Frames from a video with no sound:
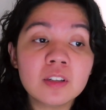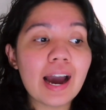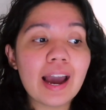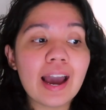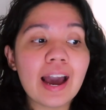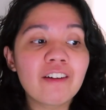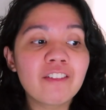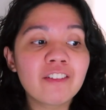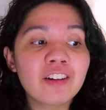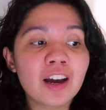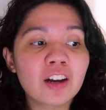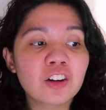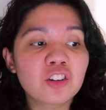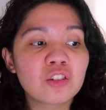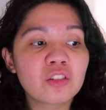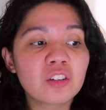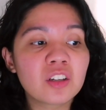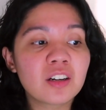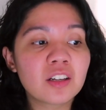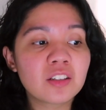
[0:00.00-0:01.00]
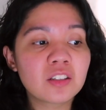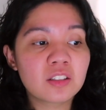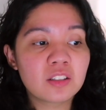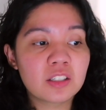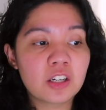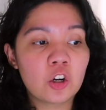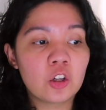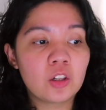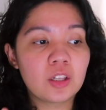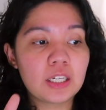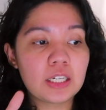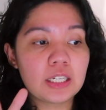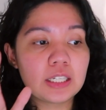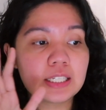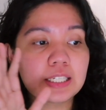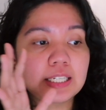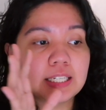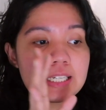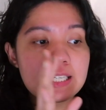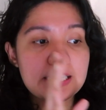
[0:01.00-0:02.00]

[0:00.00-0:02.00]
I haven't actually necessarily